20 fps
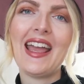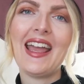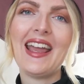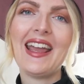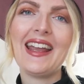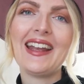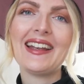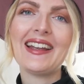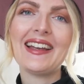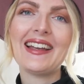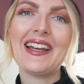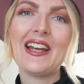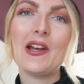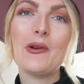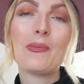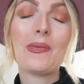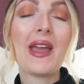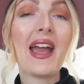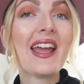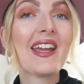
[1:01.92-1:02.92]

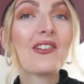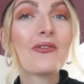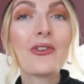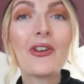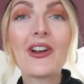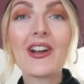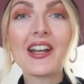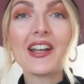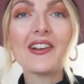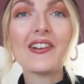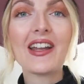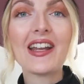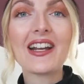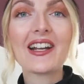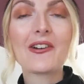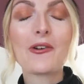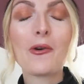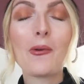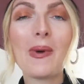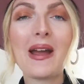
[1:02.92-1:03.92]
and yeah, if you're new
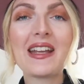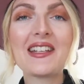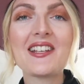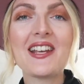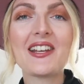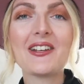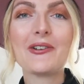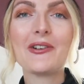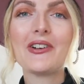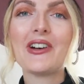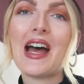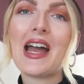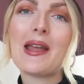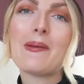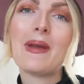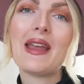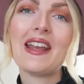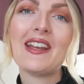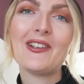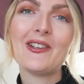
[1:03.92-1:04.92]
here on my channel,
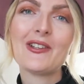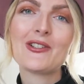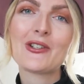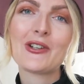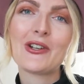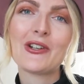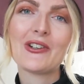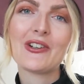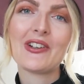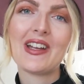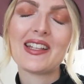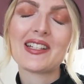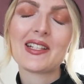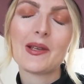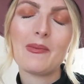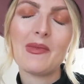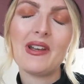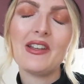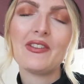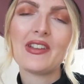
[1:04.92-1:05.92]
I'm a Dutch girl and
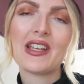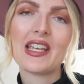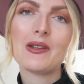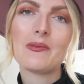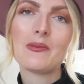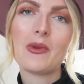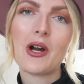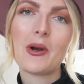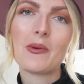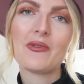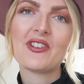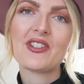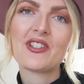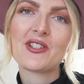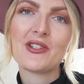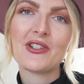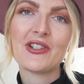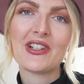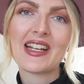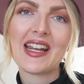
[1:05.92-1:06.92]
I'm living in
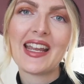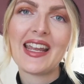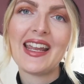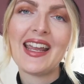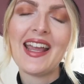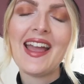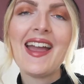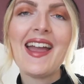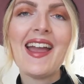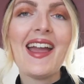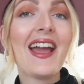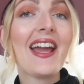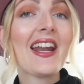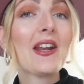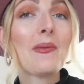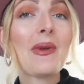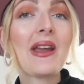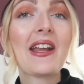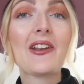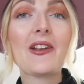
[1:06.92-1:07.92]
Marmaris, Turkey, and
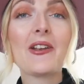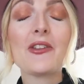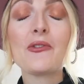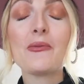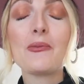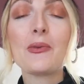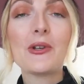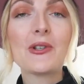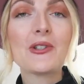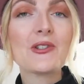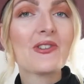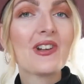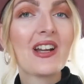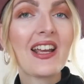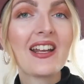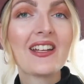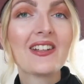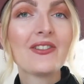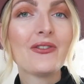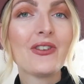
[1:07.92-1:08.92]
I make a lot of beauty
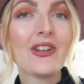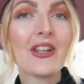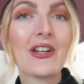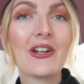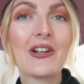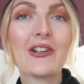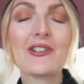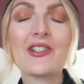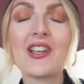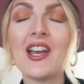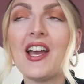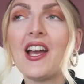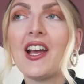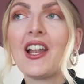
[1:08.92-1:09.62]
related videos,